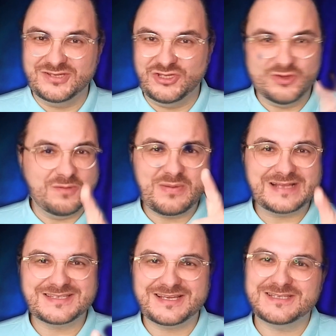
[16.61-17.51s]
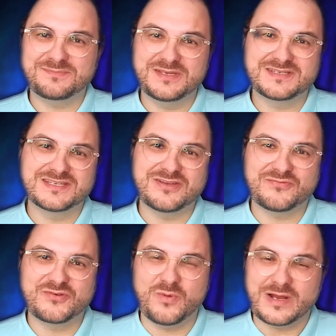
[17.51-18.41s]
your bite-sized pieces
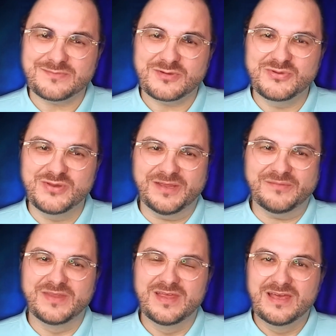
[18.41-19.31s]
of quantum computing.